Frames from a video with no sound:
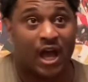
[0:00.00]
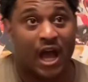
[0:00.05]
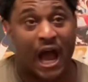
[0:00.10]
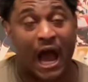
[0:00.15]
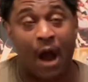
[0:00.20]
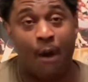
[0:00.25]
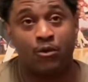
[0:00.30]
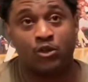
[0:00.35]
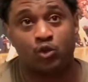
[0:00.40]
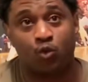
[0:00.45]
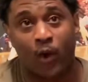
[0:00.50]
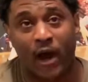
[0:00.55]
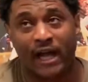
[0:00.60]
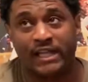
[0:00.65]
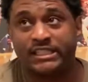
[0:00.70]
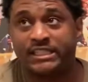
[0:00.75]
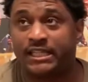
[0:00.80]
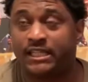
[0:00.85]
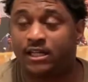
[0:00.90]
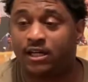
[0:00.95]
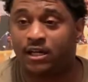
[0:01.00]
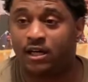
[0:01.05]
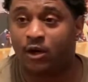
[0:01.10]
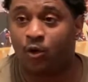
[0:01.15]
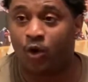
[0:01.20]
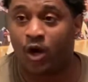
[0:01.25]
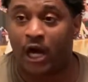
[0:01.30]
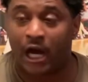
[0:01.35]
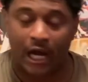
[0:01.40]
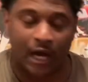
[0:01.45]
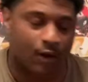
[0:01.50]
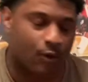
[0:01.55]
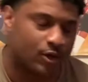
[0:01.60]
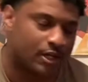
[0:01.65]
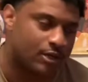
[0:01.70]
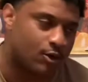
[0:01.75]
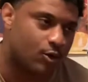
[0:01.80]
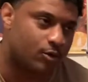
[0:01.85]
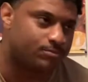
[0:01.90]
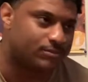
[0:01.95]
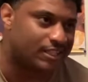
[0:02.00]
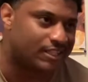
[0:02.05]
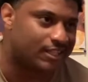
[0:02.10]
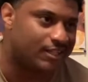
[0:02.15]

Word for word: I was watching on uh, what well, no